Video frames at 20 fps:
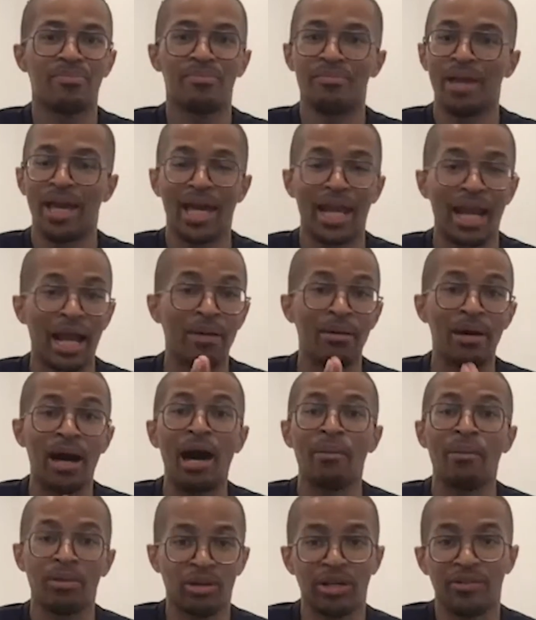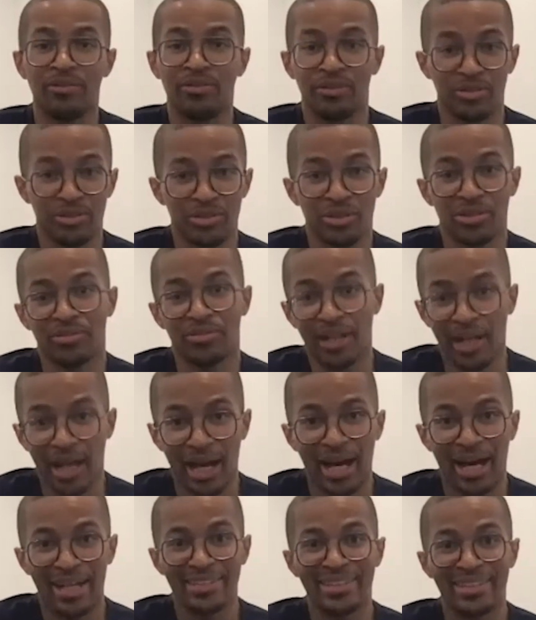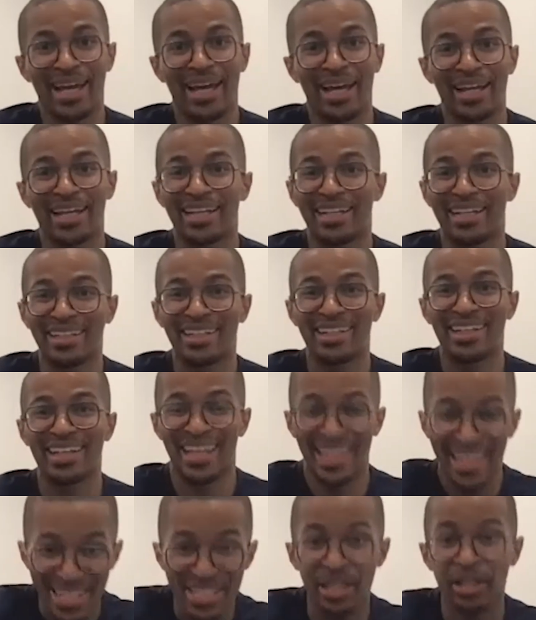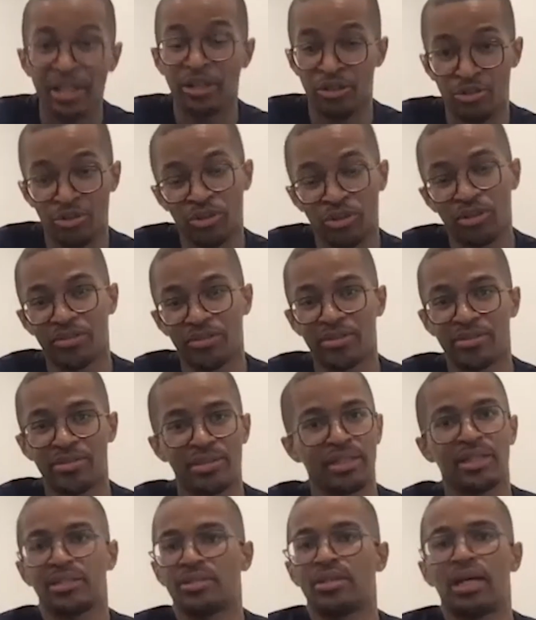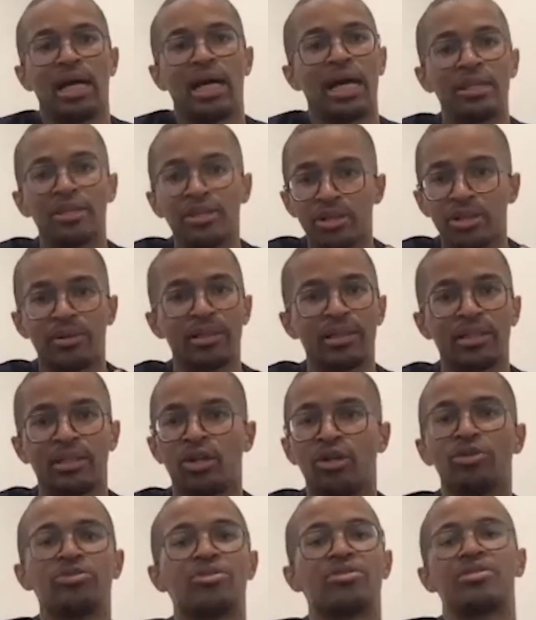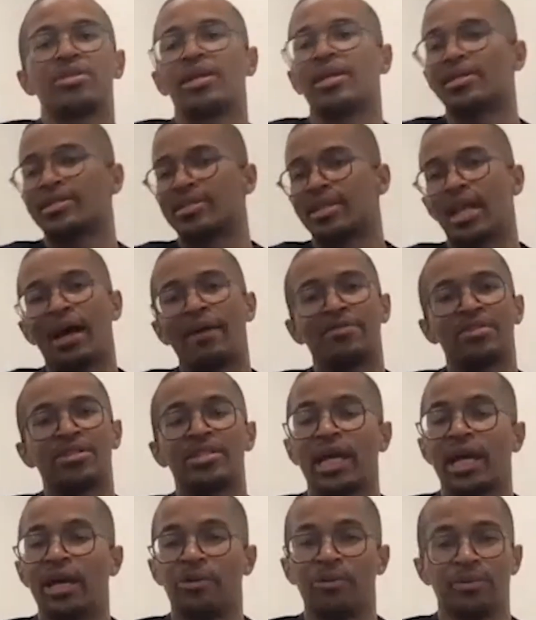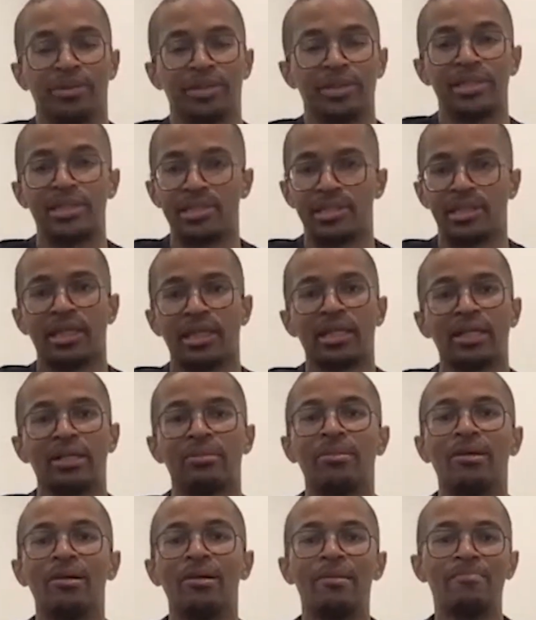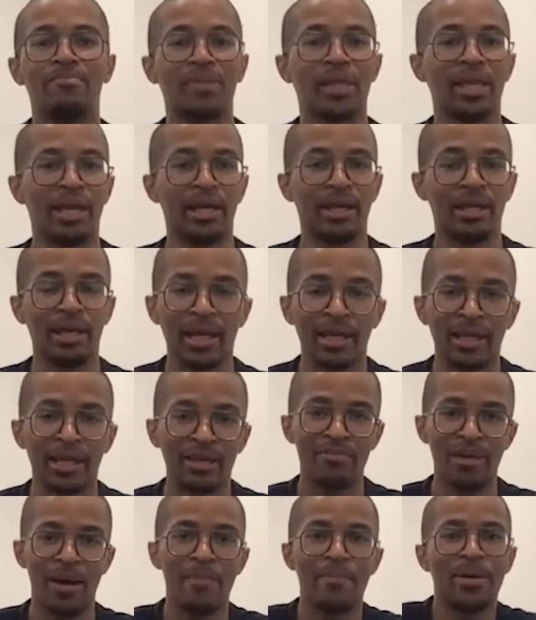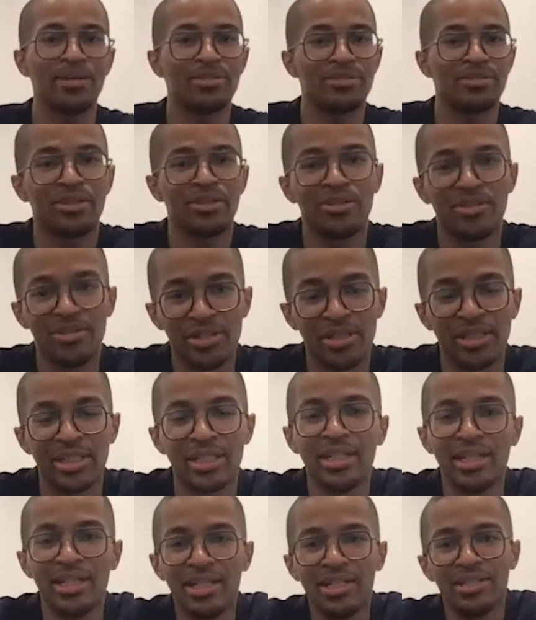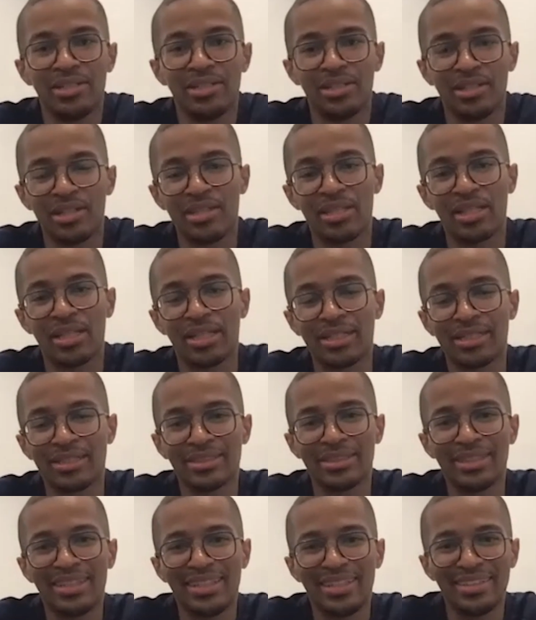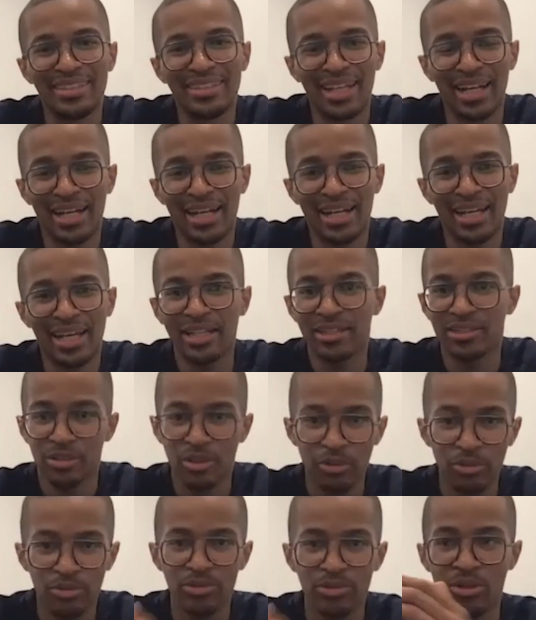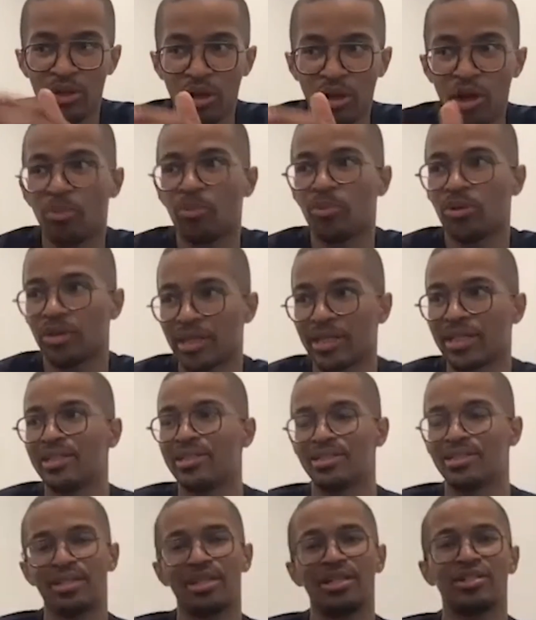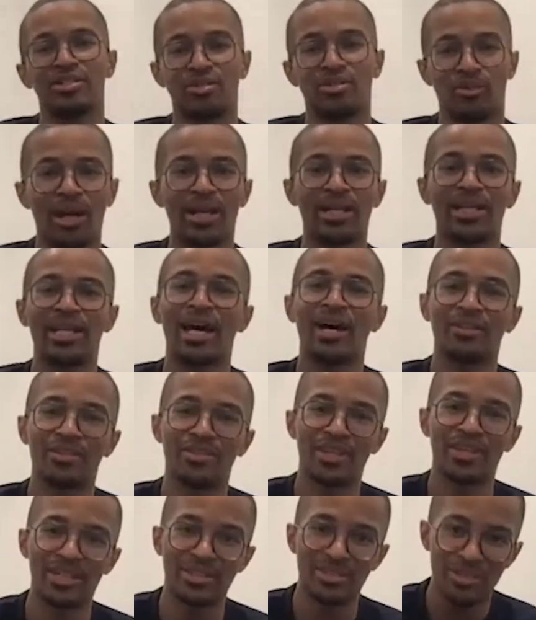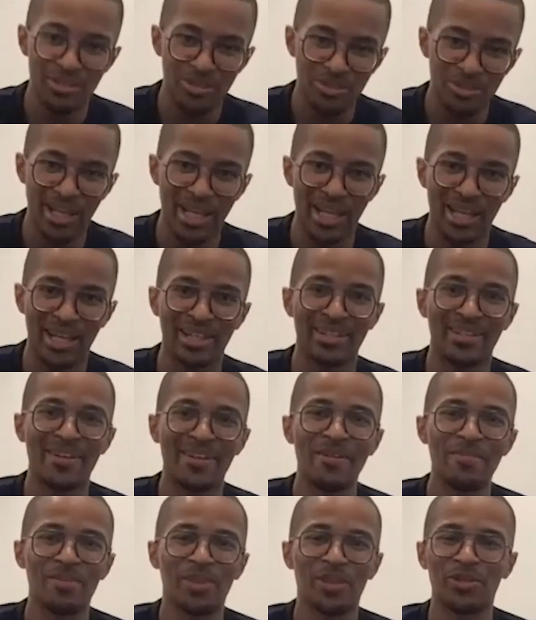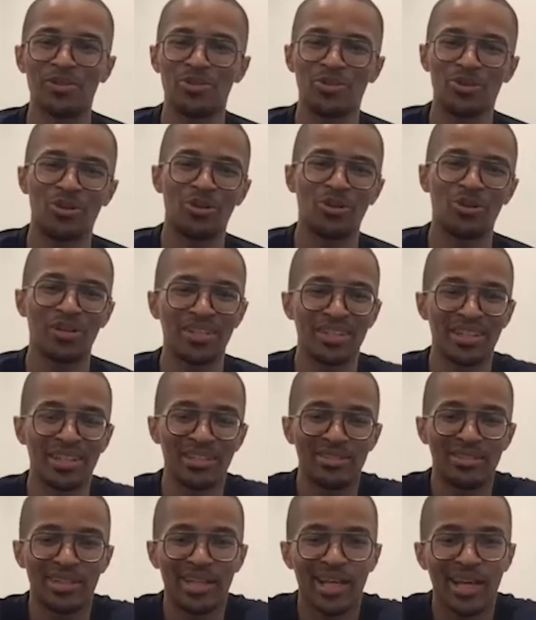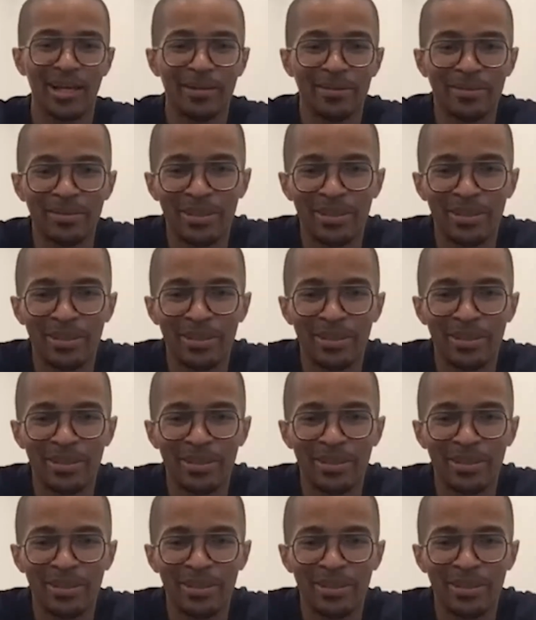man, I'm grateful to serve a God that is in control of those things. So, you know what? Those are things that I've just got to release to him and give my best energy to the things that I can. So the homework is to write down the things that you can control and things you can't